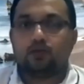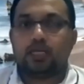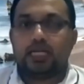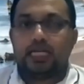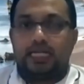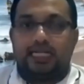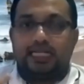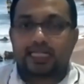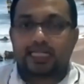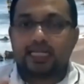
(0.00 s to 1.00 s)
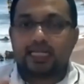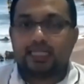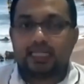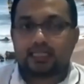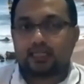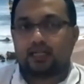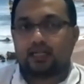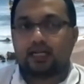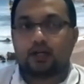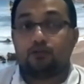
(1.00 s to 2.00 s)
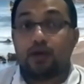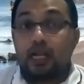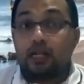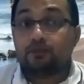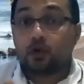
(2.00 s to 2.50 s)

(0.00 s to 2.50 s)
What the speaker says: we design these value